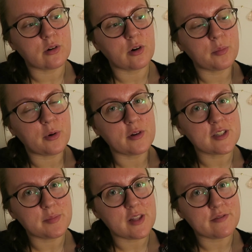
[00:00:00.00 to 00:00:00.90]
or
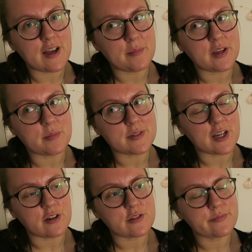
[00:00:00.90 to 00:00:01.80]
possibly The Family
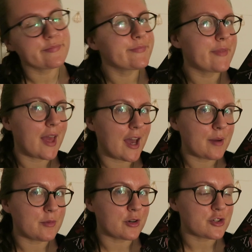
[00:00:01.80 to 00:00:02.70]
Upstairs.
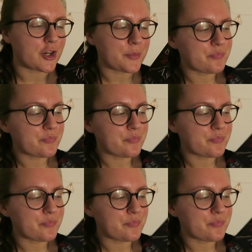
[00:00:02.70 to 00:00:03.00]
I'm not sure,